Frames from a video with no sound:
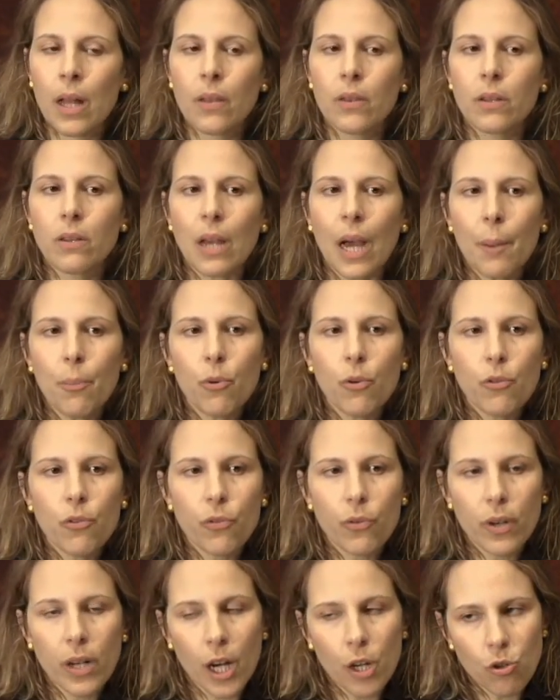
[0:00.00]
The type
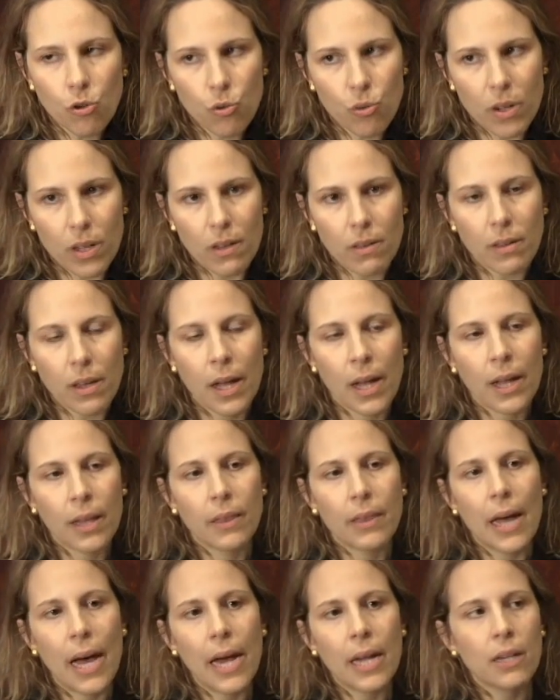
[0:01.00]
of countries
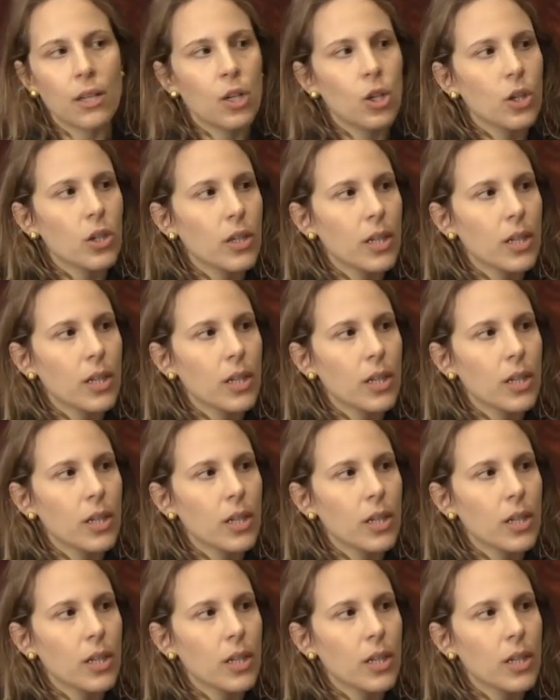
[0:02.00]
that